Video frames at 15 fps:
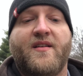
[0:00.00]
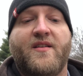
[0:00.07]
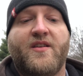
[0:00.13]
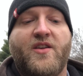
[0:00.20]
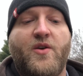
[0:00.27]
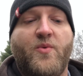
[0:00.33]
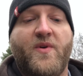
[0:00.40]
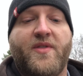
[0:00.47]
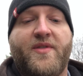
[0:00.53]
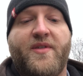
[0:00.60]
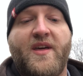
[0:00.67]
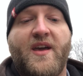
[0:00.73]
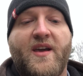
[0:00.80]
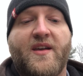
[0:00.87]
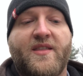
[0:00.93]
you would
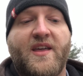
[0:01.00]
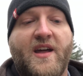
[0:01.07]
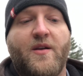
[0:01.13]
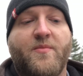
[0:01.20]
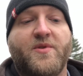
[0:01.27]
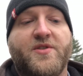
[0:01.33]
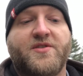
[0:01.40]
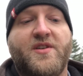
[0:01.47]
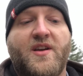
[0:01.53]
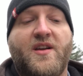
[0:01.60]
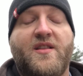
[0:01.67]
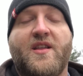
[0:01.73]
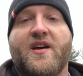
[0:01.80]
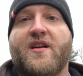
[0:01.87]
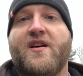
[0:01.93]
think that a
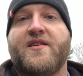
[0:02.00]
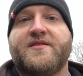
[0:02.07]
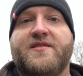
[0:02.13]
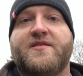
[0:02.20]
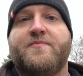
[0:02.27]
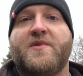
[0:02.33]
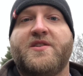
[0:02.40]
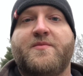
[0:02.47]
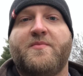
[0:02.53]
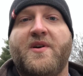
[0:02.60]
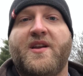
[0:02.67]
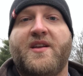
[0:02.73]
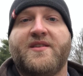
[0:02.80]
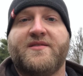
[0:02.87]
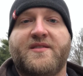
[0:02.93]
machine that costs as much
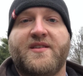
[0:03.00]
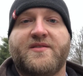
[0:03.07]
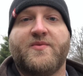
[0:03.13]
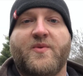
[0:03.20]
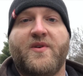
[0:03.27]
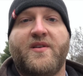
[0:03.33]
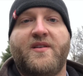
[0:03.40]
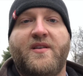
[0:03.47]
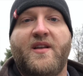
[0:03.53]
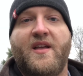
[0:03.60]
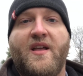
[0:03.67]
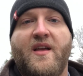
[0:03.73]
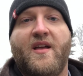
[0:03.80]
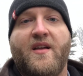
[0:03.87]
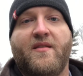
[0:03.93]
money as this one,
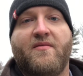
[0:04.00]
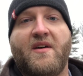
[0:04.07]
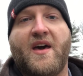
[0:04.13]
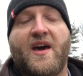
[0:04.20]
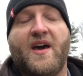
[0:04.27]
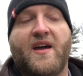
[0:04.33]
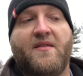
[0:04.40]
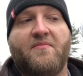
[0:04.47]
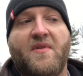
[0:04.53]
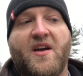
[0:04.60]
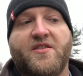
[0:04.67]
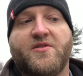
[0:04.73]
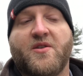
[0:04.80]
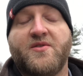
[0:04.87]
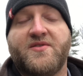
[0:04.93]
that a
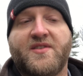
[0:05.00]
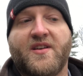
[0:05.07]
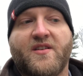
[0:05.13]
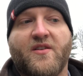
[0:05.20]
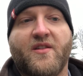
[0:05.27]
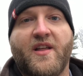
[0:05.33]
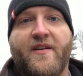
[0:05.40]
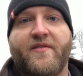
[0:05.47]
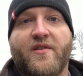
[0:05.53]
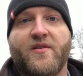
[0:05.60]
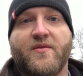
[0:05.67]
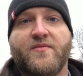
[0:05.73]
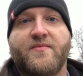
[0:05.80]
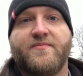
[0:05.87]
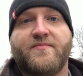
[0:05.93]
turn signal
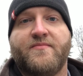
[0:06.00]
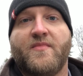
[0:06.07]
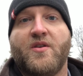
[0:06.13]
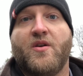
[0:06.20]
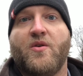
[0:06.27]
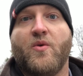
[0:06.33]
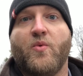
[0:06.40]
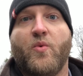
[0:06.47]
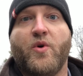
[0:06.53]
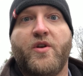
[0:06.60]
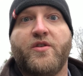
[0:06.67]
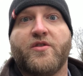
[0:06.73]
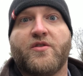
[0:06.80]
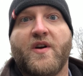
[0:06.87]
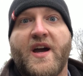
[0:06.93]
lever
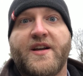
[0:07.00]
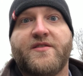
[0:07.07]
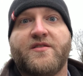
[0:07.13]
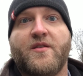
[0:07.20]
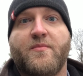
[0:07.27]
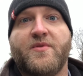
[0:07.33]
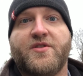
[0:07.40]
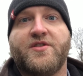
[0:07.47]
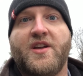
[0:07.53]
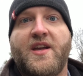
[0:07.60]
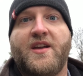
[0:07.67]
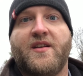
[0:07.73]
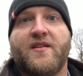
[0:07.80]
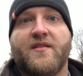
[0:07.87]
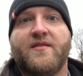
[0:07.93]
wouldn't crash the
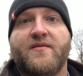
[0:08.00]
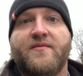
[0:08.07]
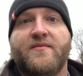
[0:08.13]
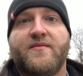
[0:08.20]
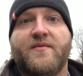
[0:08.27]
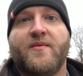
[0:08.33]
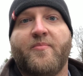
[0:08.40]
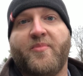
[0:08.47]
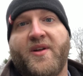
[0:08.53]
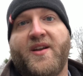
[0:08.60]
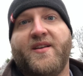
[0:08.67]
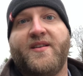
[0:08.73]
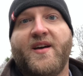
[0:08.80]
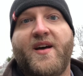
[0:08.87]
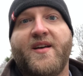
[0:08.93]
machine, but
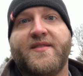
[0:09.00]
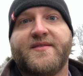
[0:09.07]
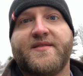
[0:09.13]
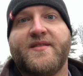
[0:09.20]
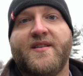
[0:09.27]
it does.